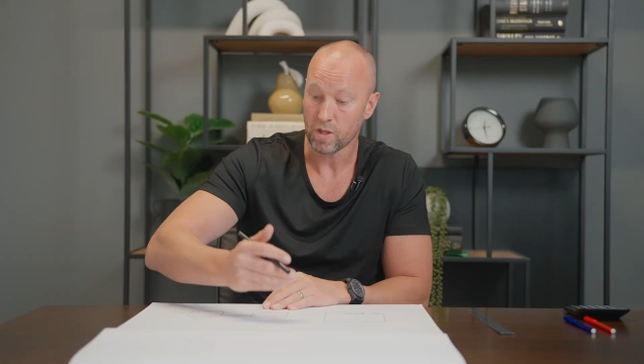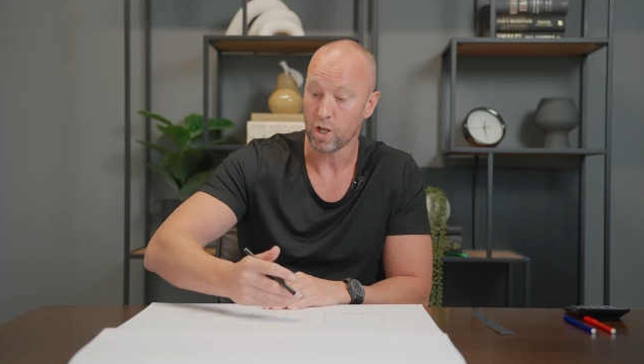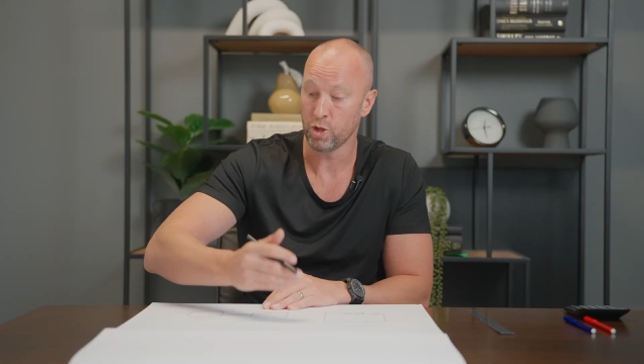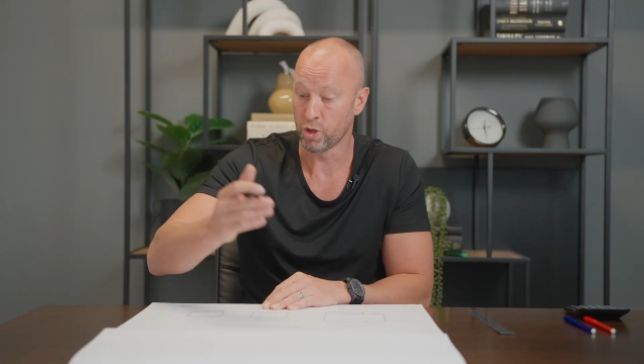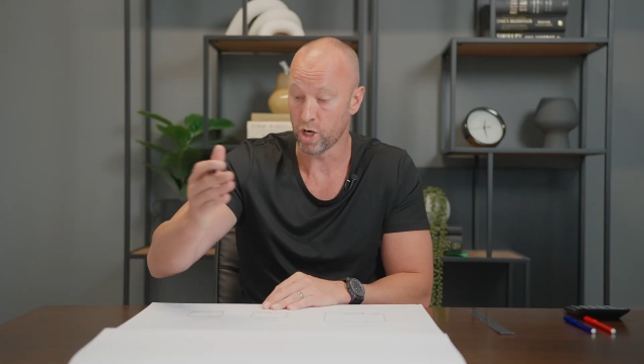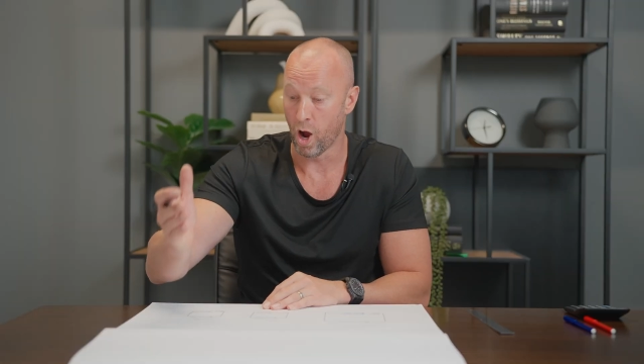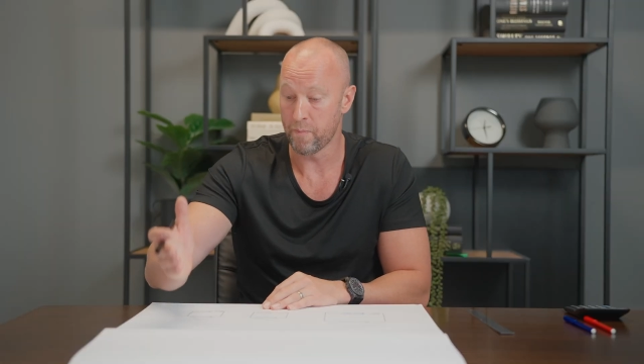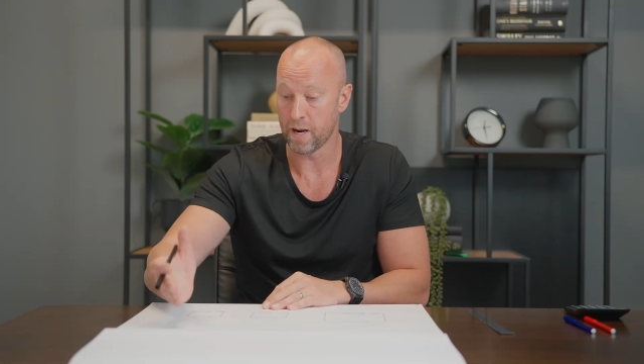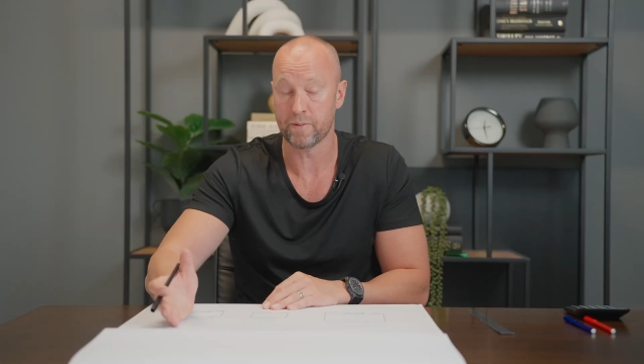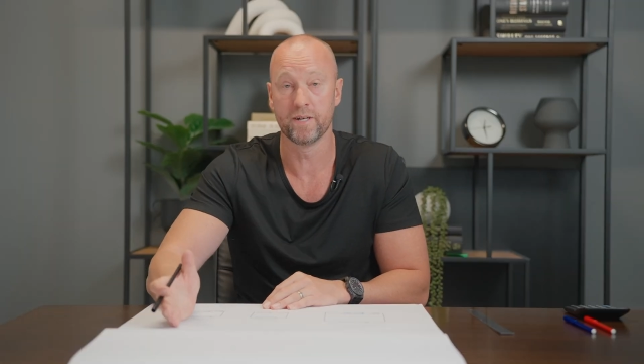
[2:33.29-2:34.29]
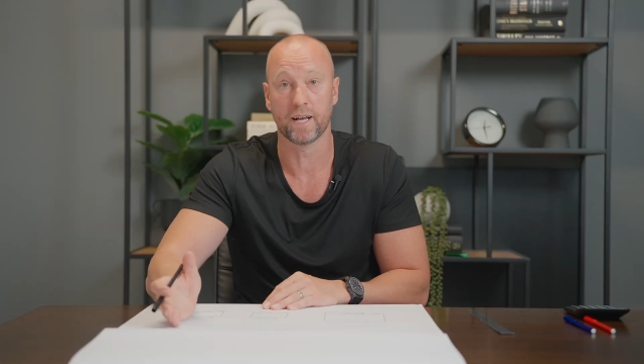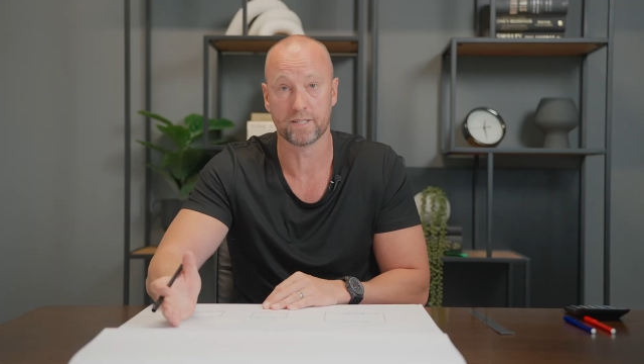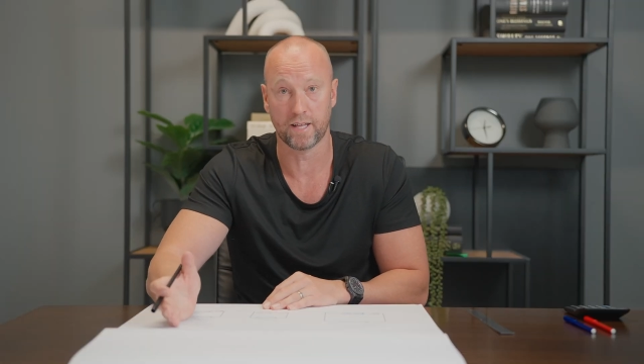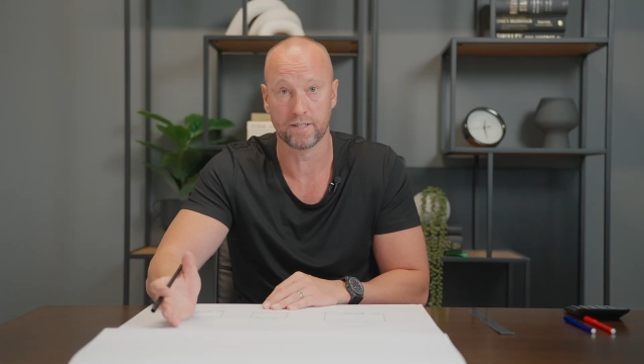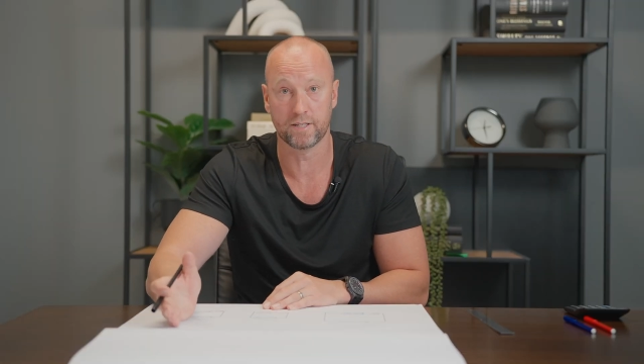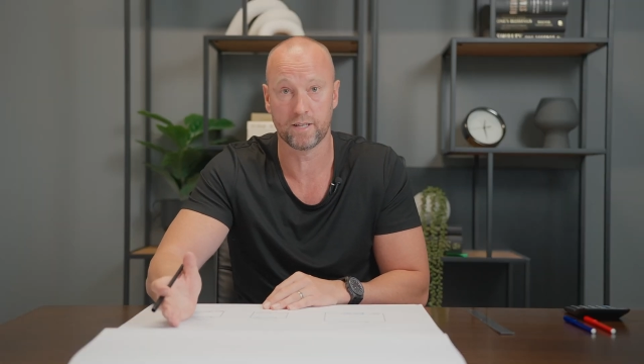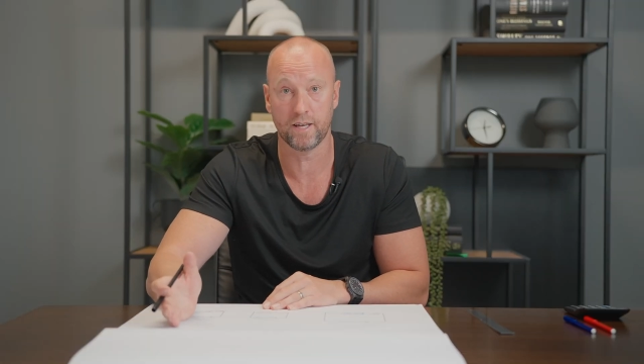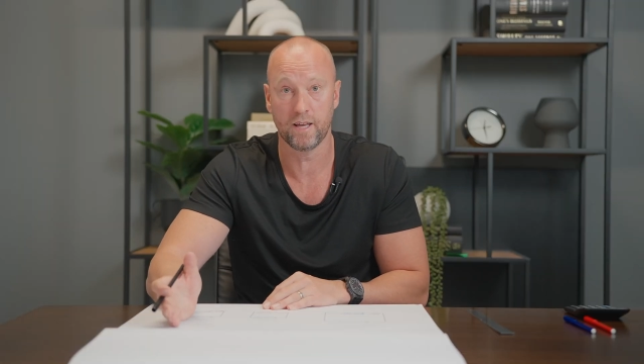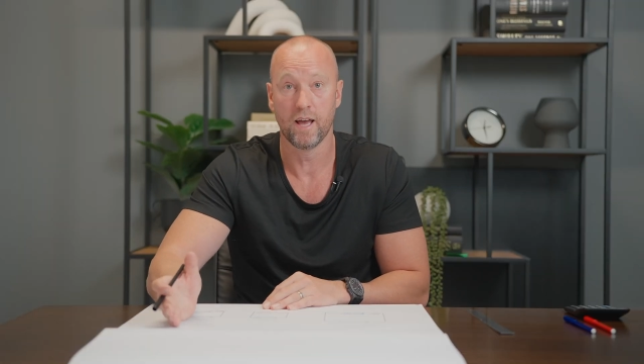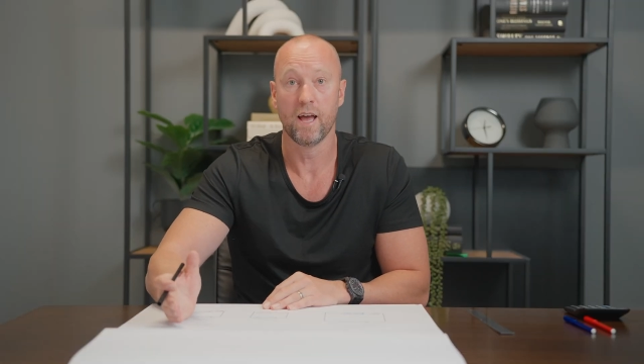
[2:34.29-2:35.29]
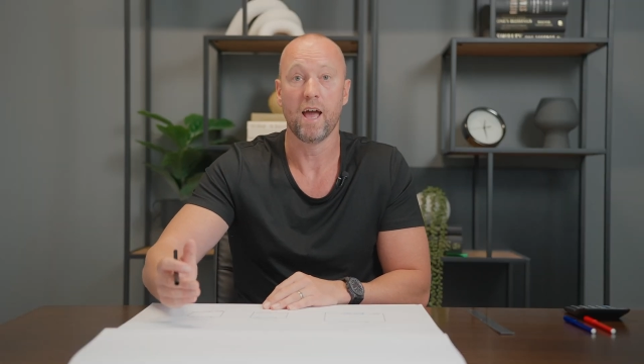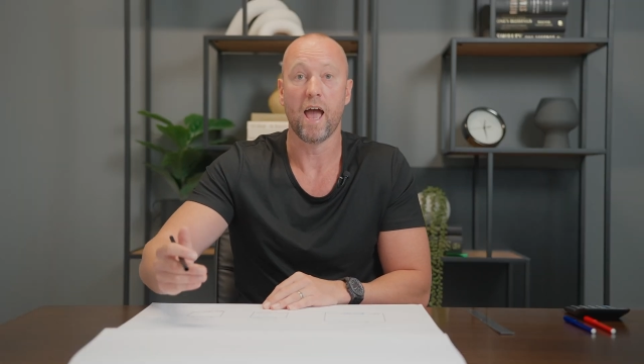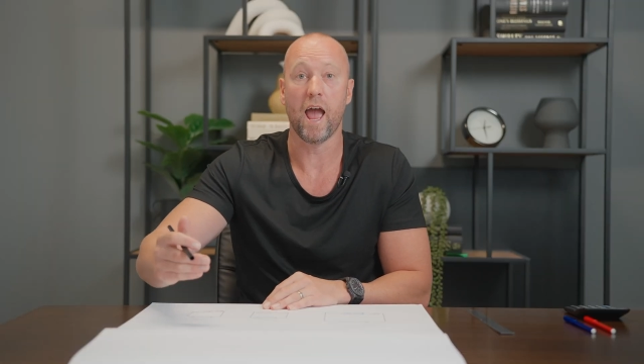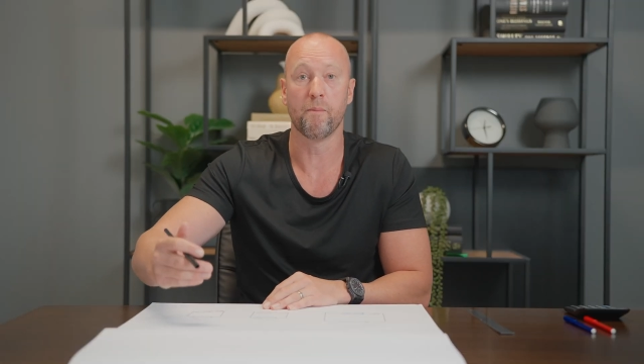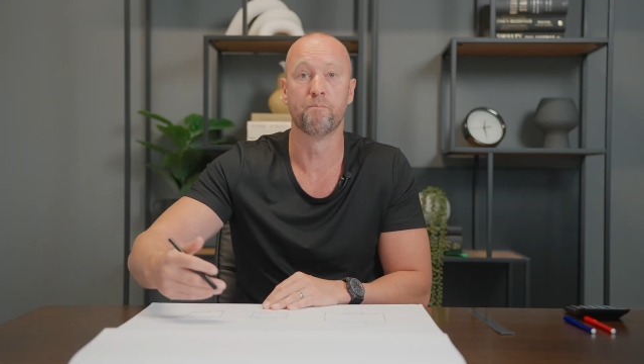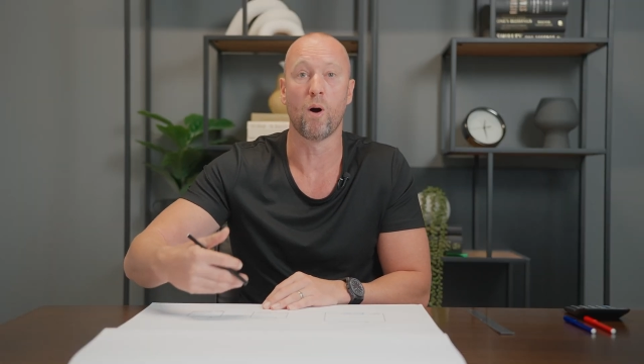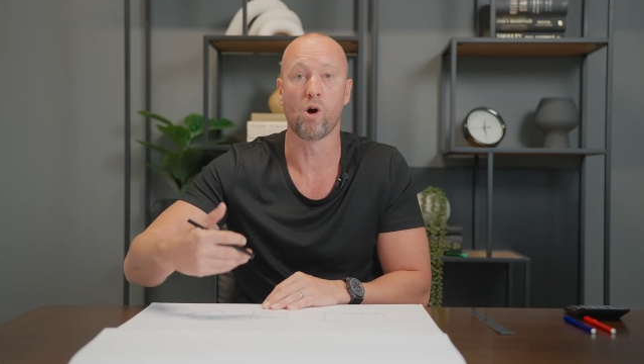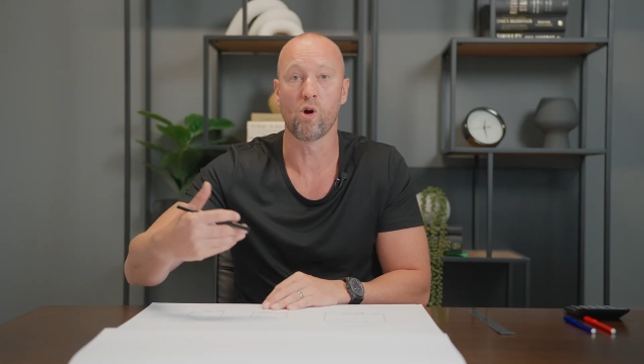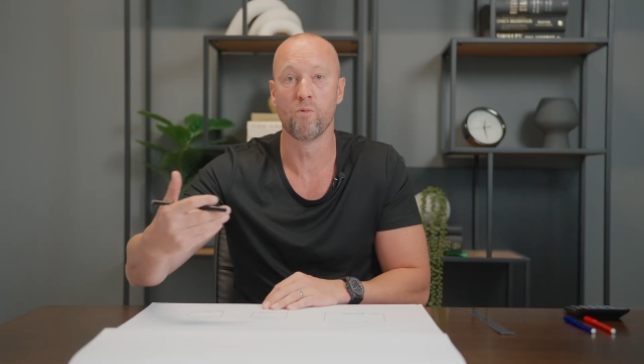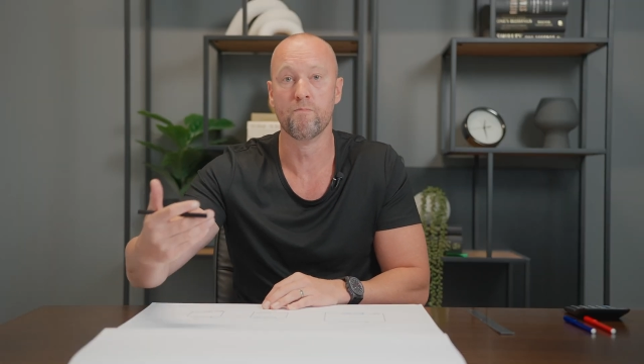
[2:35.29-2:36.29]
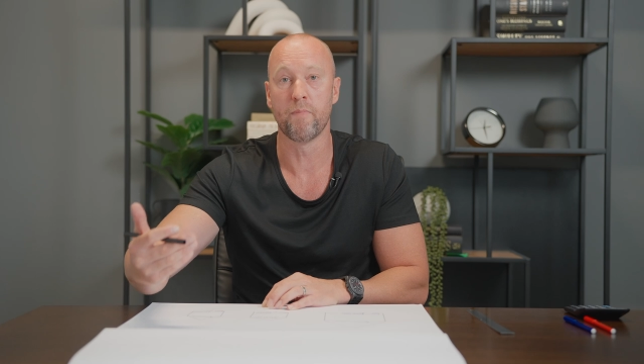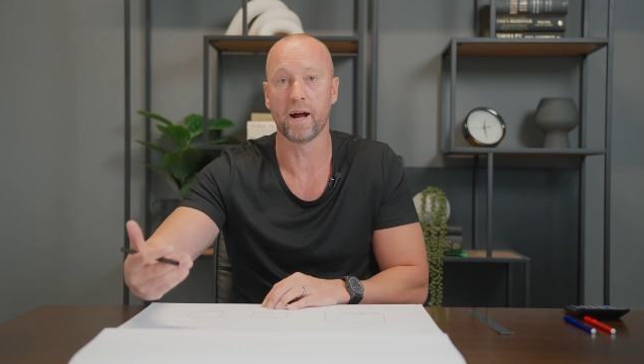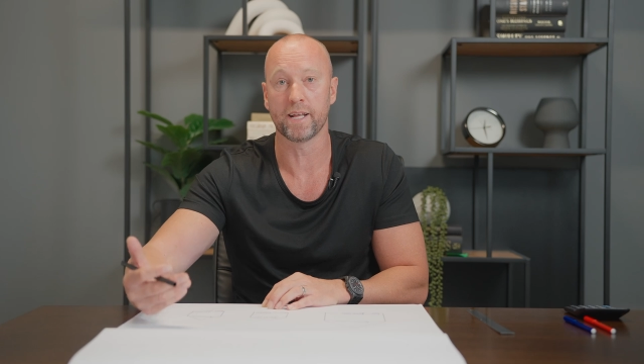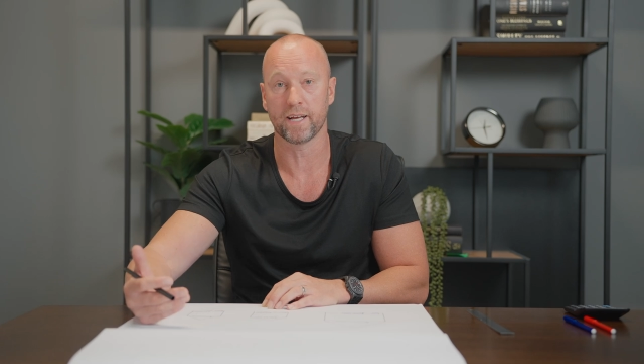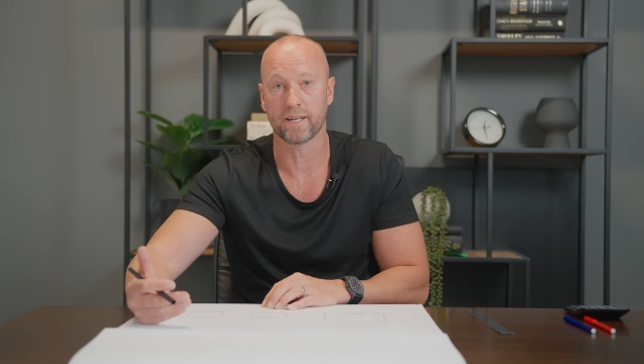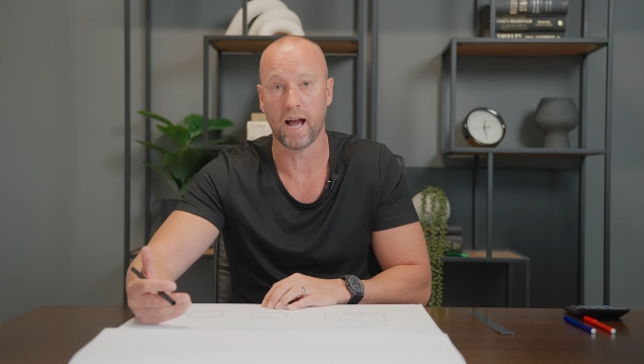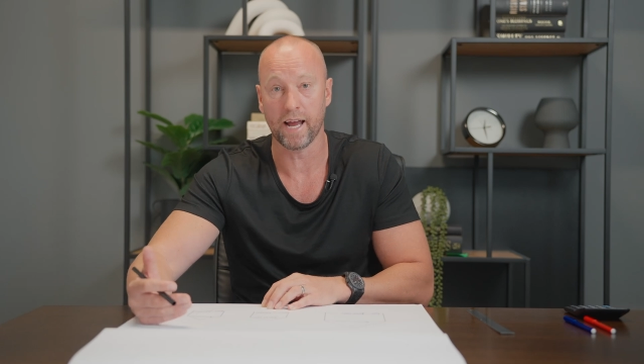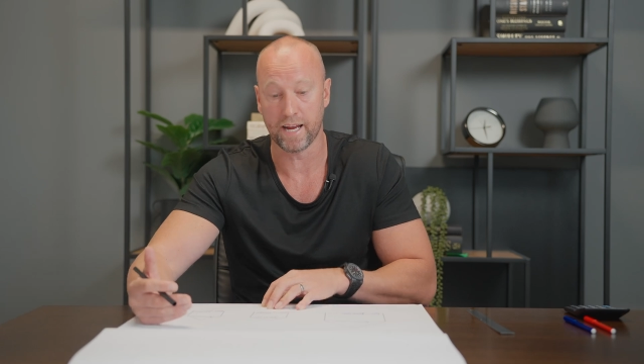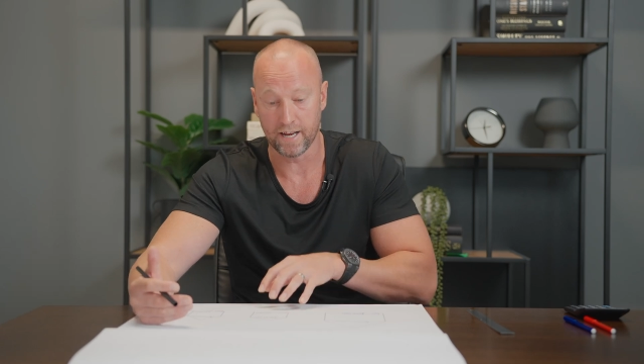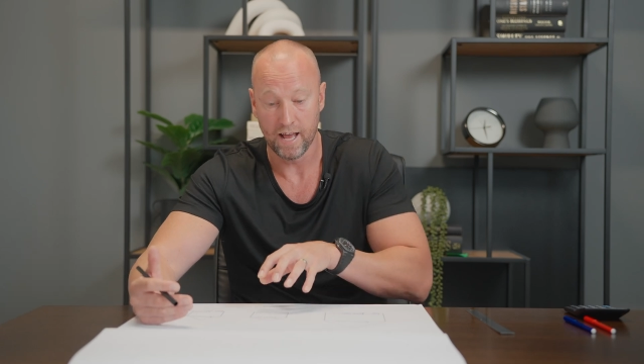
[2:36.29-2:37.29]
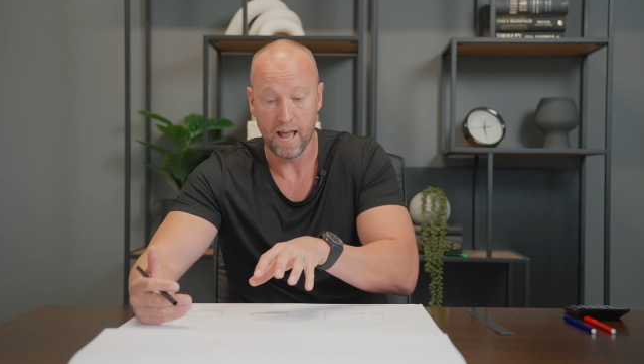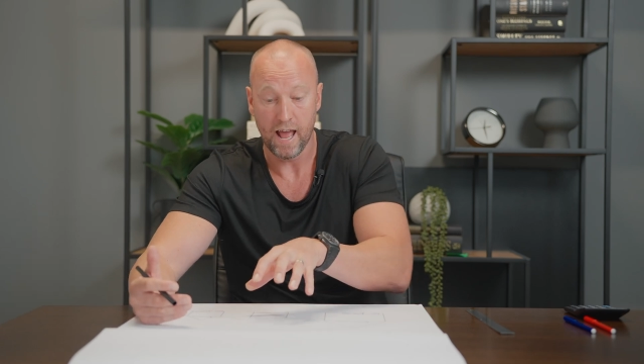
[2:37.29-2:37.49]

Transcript: you can open up a next entity and borrow money again